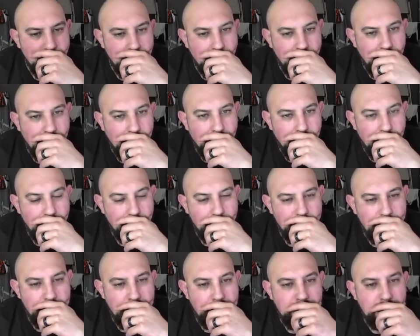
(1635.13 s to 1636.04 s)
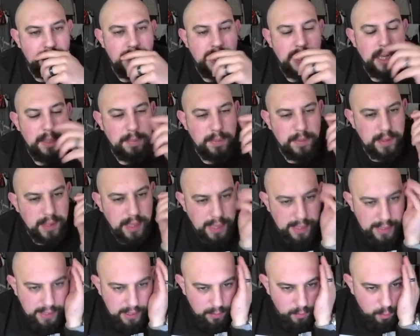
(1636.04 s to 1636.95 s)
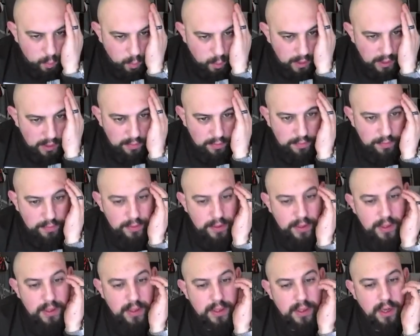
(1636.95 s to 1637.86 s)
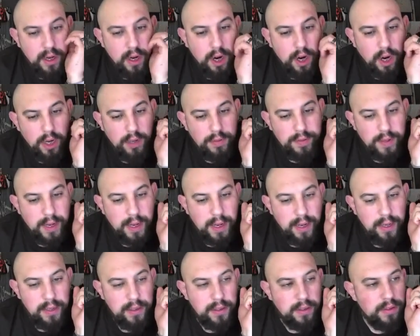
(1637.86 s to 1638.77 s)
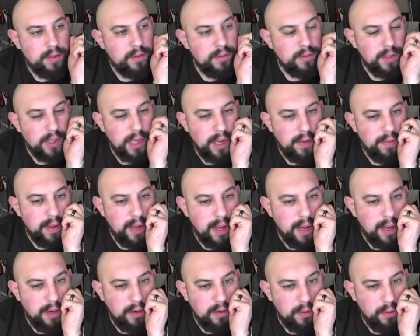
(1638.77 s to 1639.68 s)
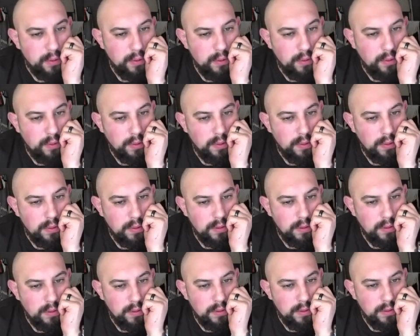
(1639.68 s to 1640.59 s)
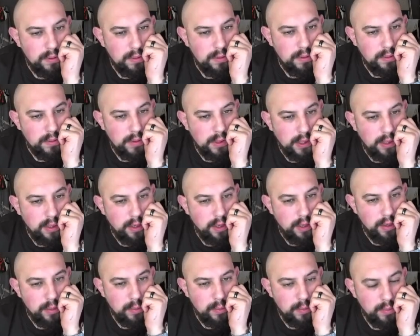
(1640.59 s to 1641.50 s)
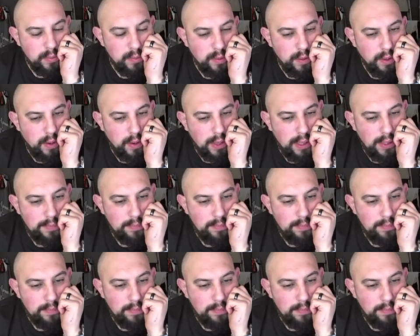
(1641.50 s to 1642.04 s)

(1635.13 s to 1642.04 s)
And we need to keep attacking with either Altaria or Ting-Lu. Alright.